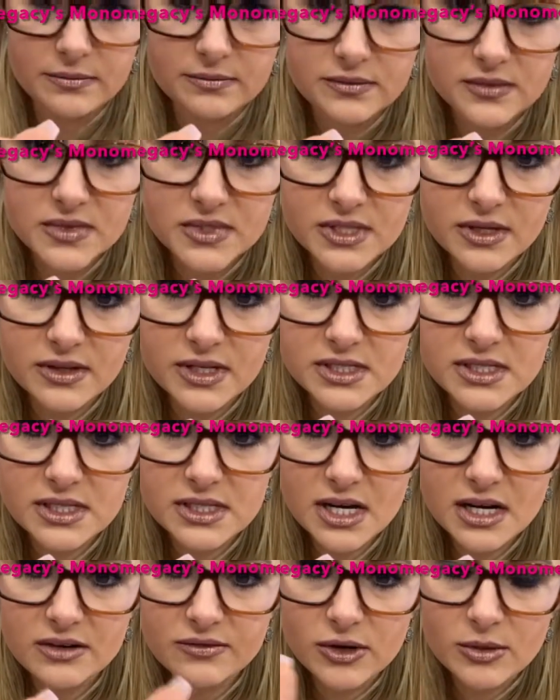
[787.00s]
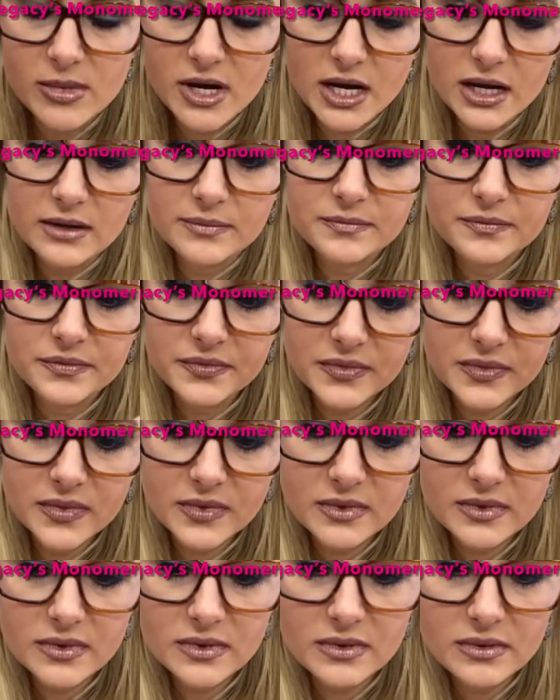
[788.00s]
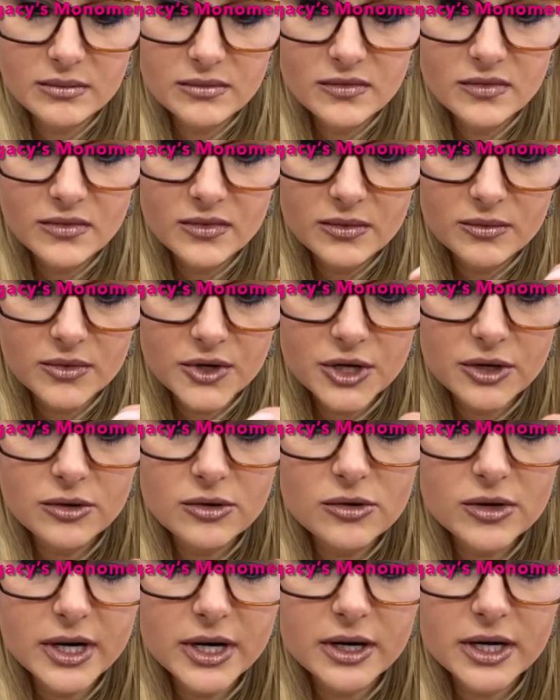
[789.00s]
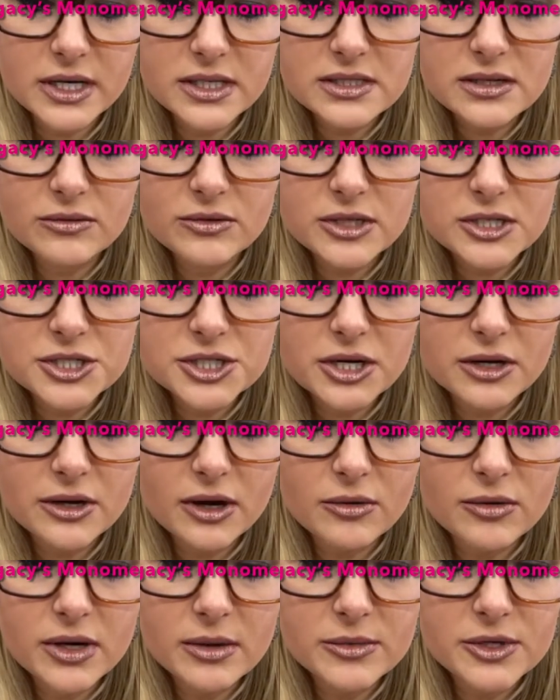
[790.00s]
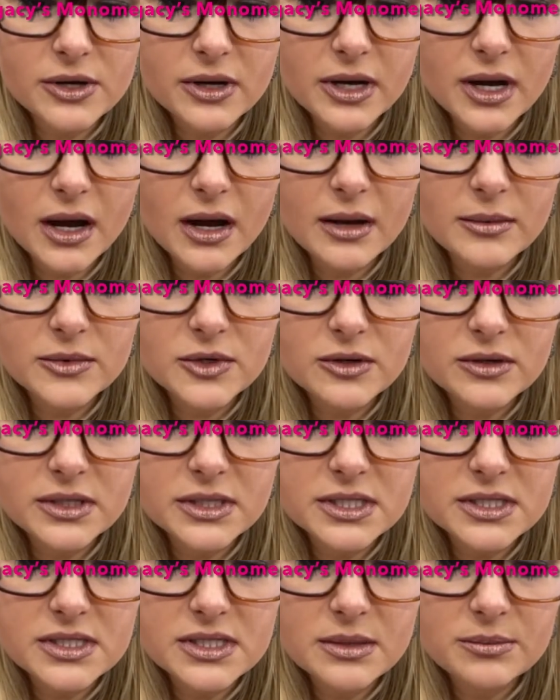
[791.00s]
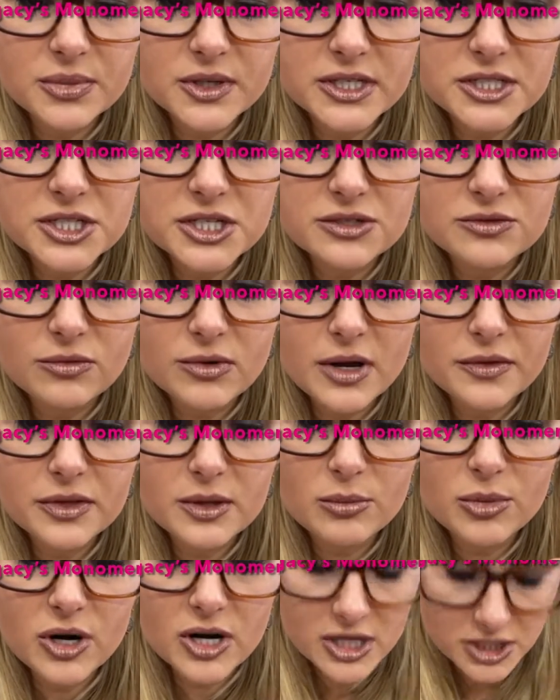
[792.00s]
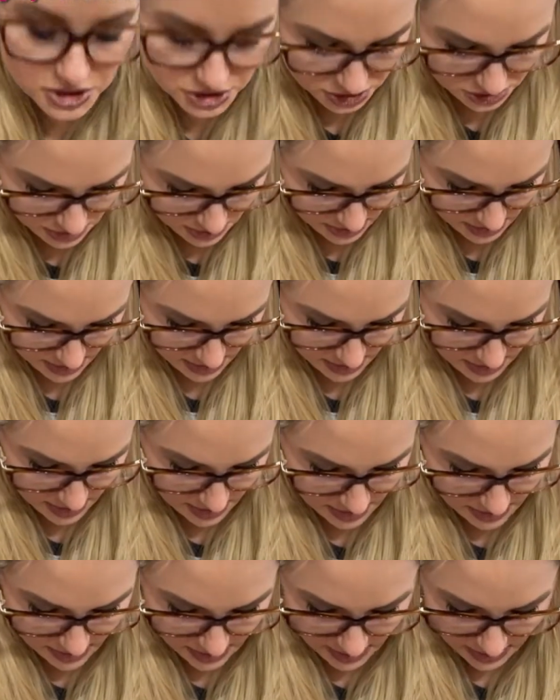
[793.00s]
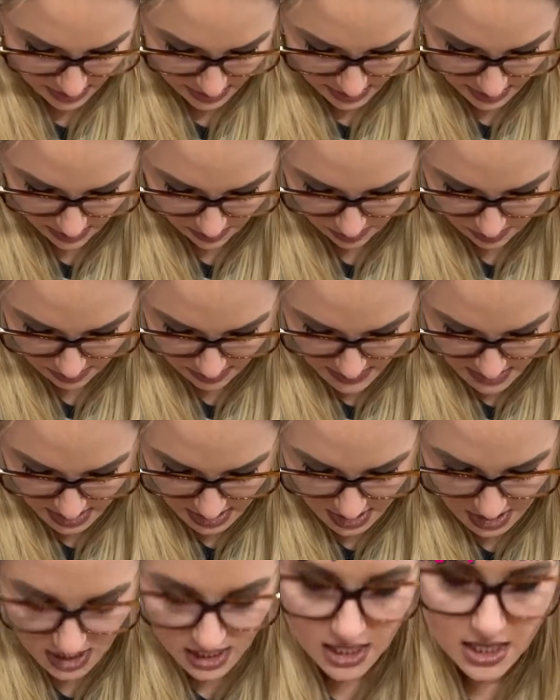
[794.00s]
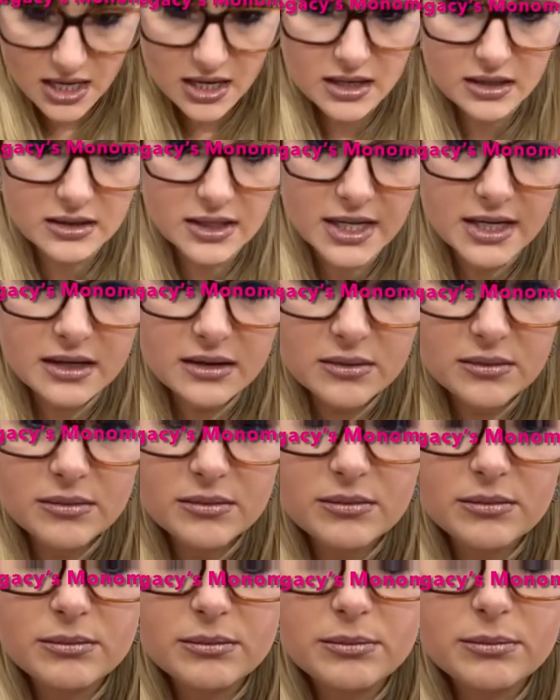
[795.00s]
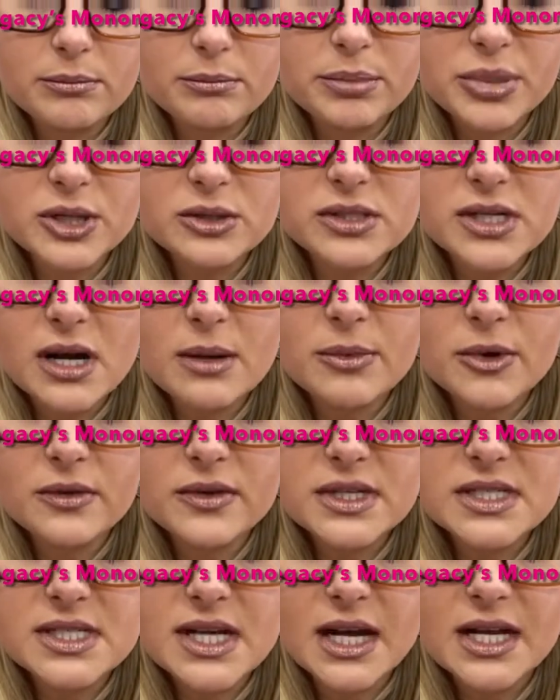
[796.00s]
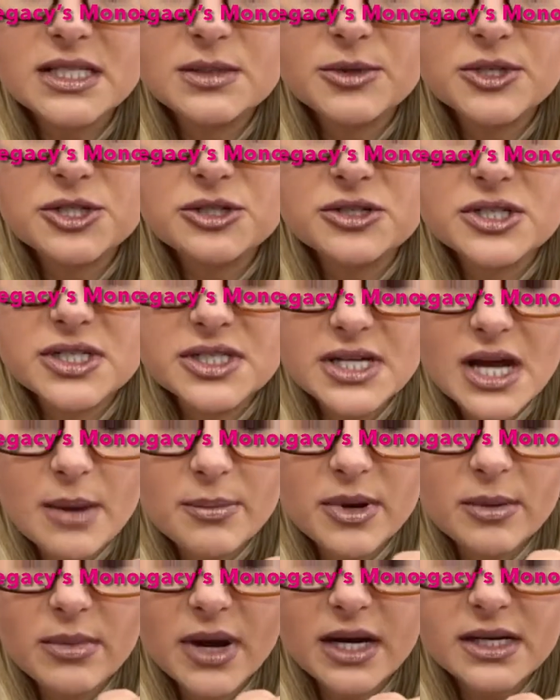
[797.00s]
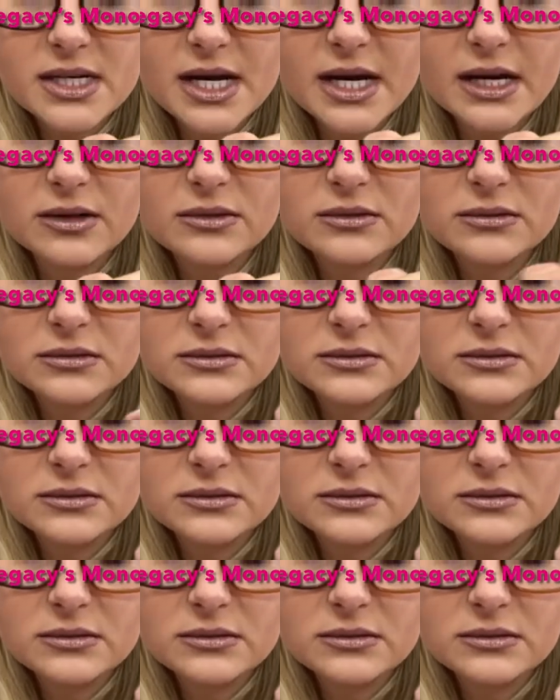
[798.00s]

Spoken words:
so this is kind of on my cuticle area, so I want to show y'all what I'm doing. I'm going to simply just run the brush. It may like build up on the sides, but you just tap it back down